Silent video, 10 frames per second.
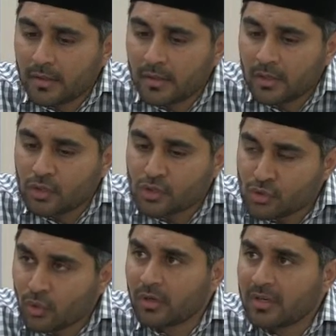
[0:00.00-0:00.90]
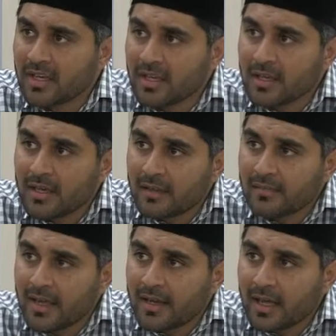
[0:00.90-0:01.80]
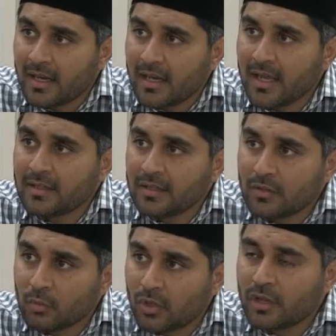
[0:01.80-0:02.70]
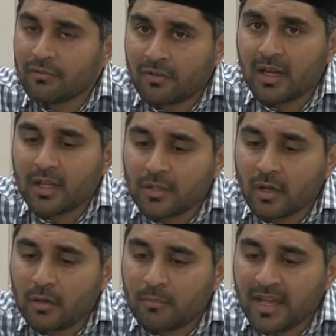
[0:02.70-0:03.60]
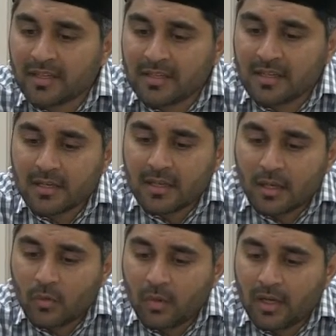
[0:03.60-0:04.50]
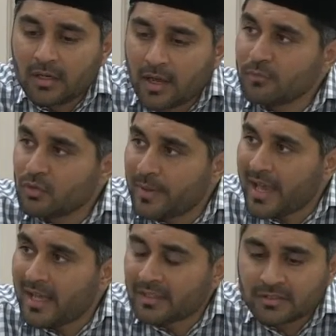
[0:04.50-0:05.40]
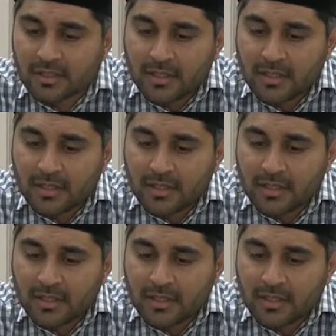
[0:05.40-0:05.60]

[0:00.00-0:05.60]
surety that Allah, the word of Allah the Almighty, will come to pass